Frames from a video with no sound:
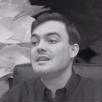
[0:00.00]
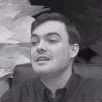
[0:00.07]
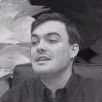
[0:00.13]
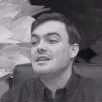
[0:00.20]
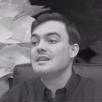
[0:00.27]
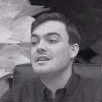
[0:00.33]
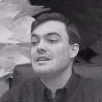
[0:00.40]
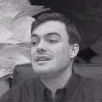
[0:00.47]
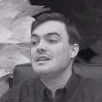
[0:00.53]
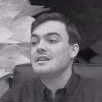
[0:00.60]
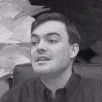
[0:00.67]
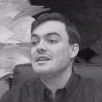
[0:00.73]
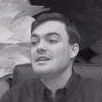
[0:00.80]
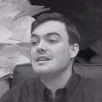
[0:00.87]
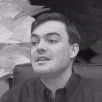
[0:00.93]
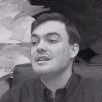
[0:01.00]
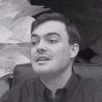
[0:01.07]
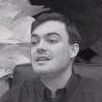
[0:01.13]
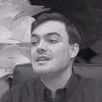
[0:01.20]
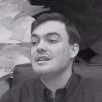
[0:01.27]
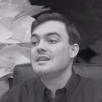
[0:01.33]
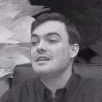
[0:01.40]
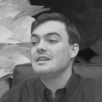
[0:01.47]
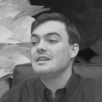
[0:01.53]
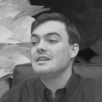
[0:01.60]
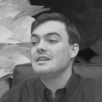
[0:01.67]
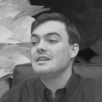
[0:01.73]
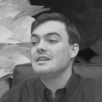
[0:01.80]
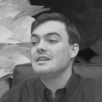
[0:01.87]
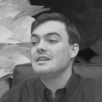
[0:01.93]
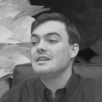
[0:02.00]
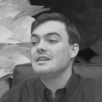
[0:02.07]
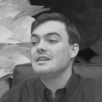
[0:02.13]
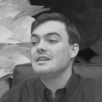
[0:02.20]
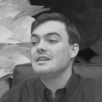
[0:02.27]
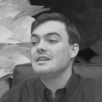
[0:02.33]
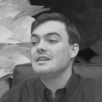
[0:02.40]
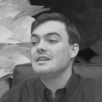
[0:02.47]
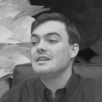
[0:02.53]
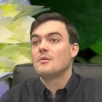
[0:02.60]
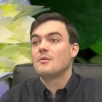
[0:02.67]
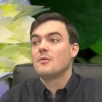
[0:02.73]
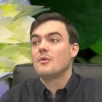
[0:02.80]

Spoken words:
Nothing is said.